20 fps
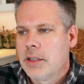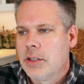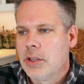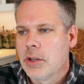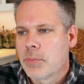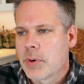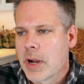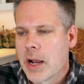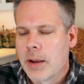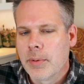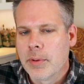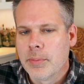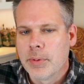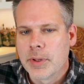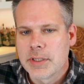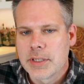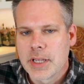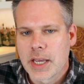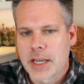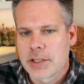you could
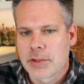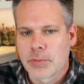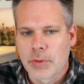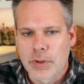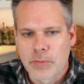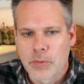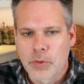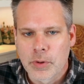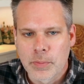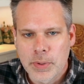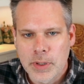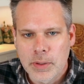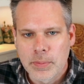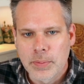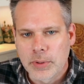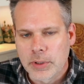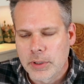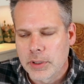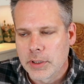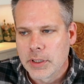probably text three or four
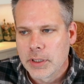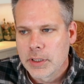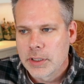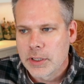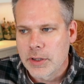people